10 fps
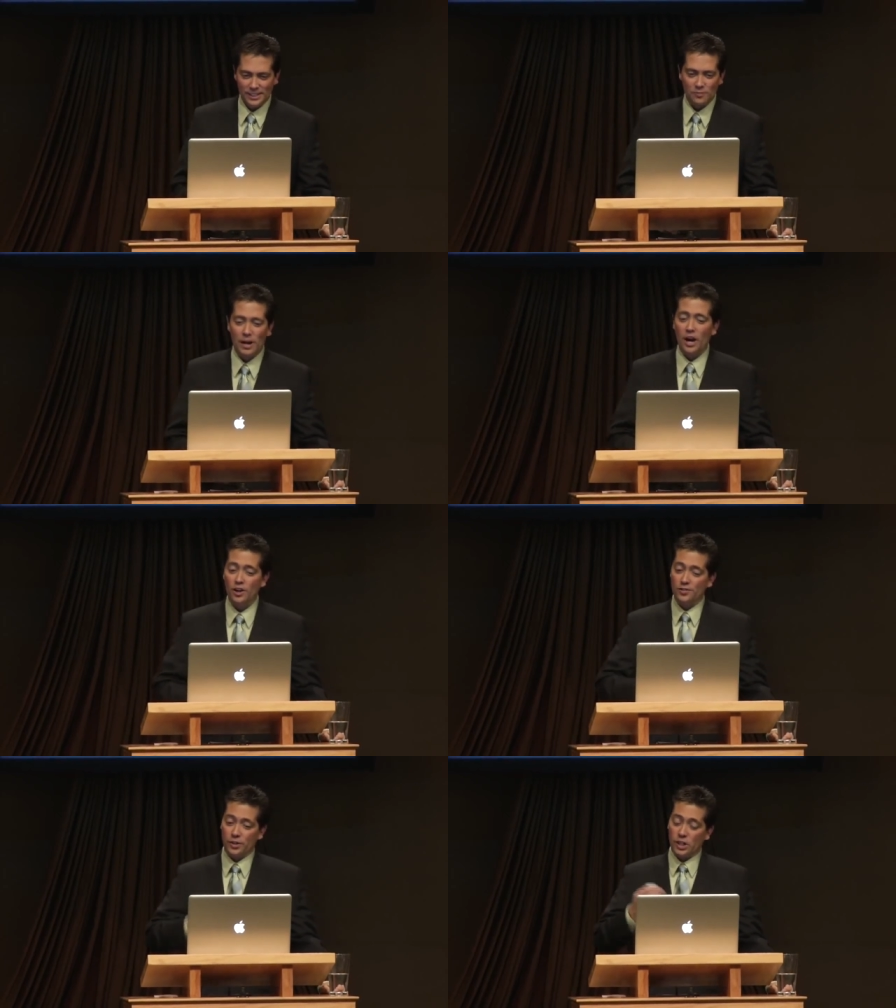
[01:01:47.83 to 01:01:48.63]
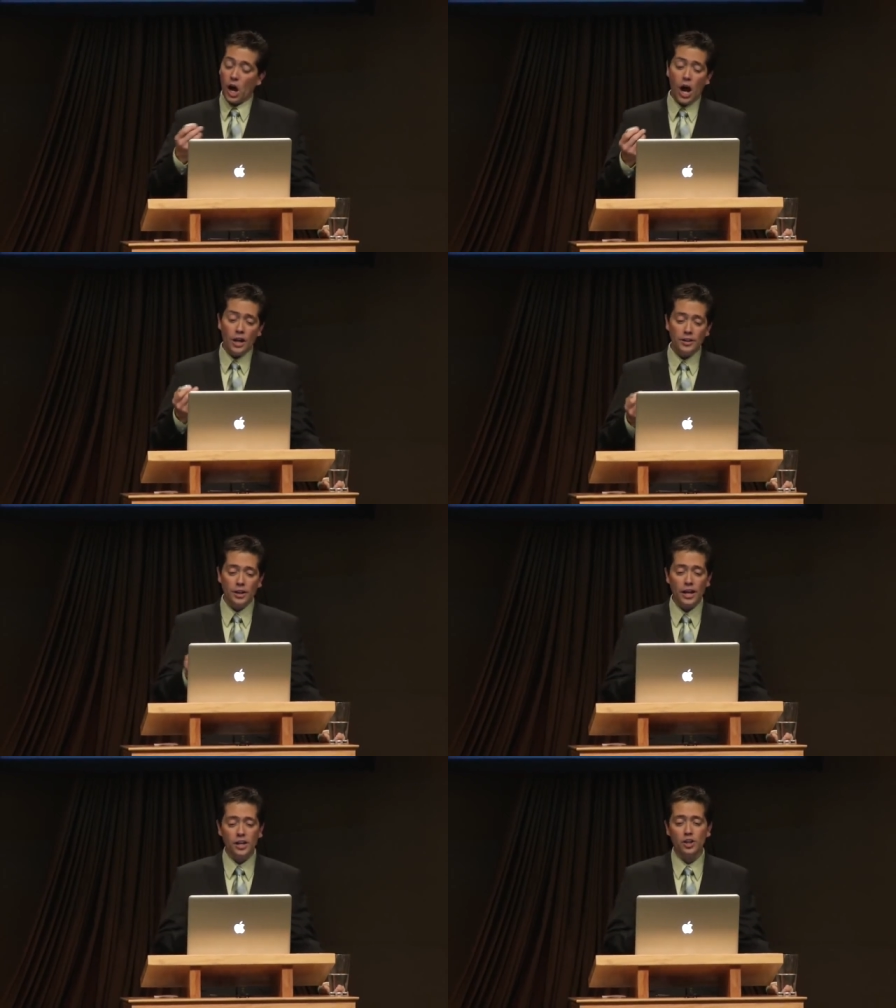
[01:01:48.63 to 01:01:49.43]
If my heart's for God,
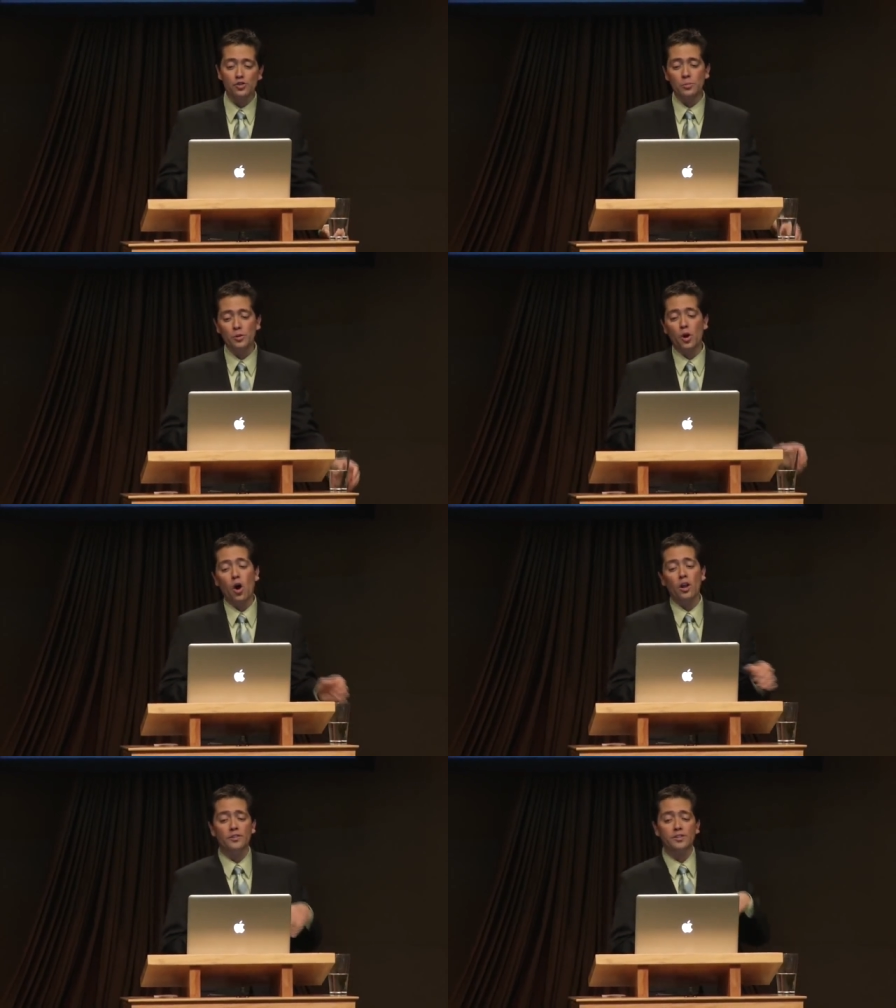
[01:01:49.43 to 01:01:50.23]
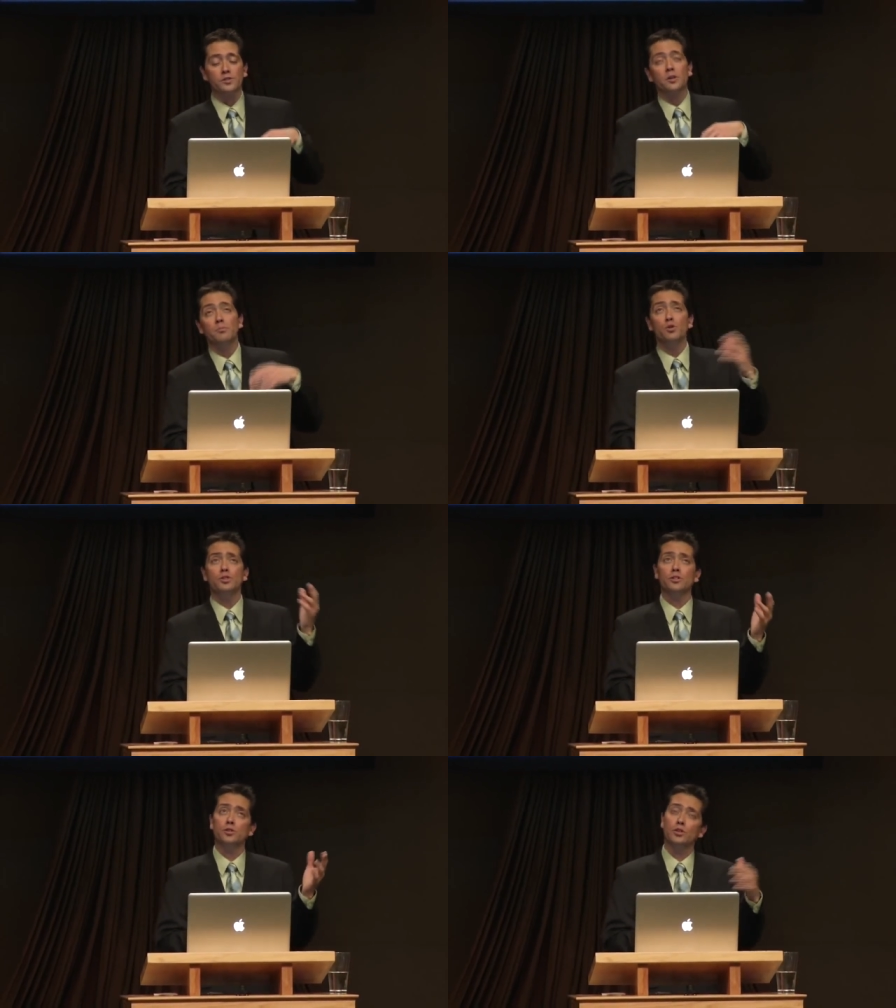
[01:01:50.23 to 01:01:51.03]
then I can attribute all of this
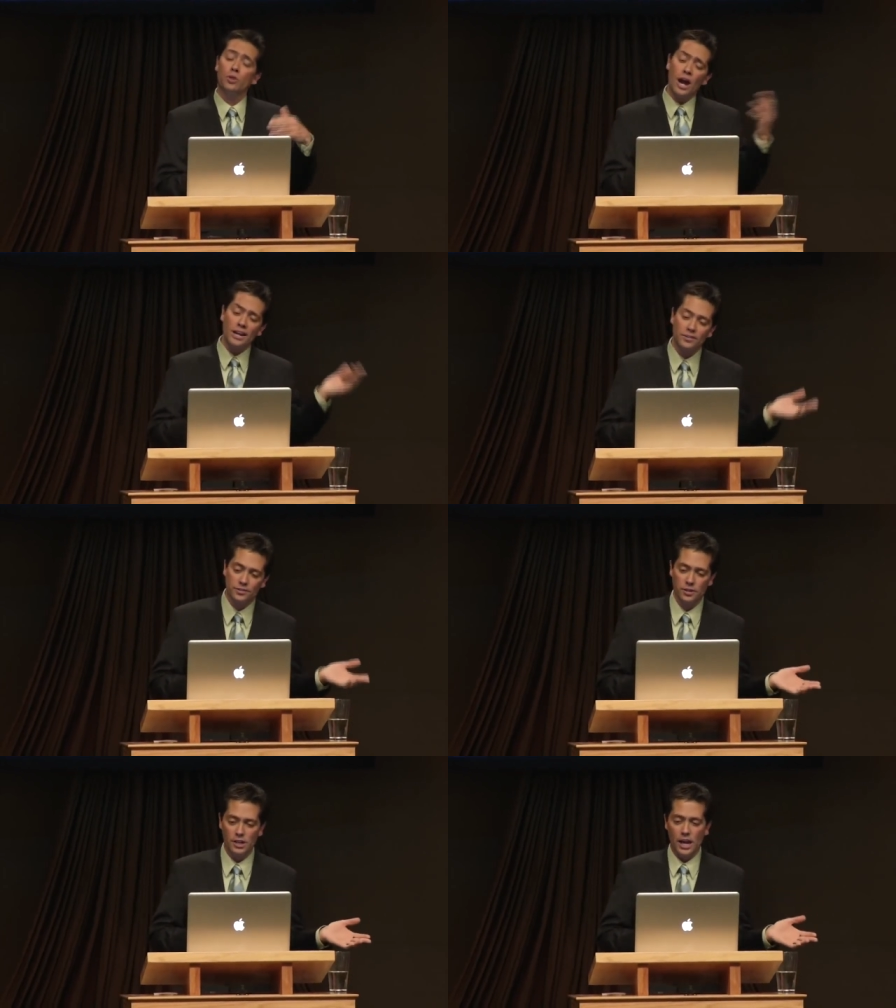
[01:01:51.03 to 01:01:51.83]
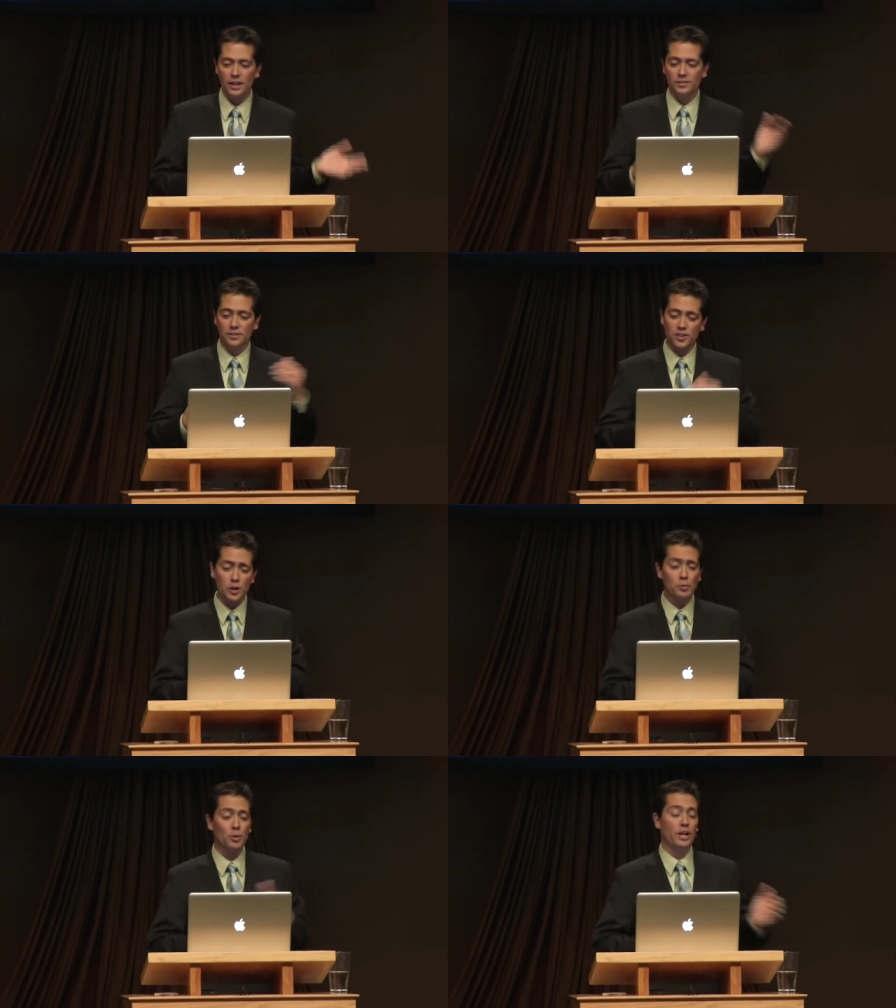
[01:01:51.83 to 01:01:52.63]
music to Christ, and it's
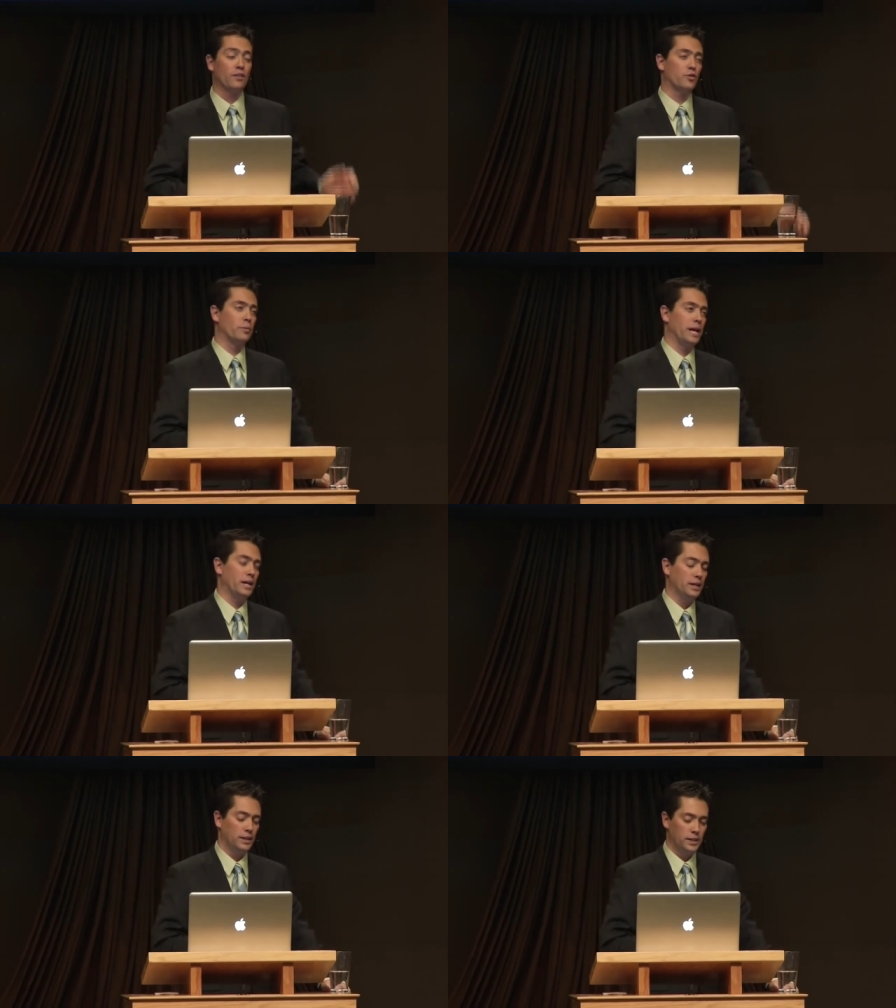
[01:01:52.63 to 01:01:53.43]
acceptable now for me.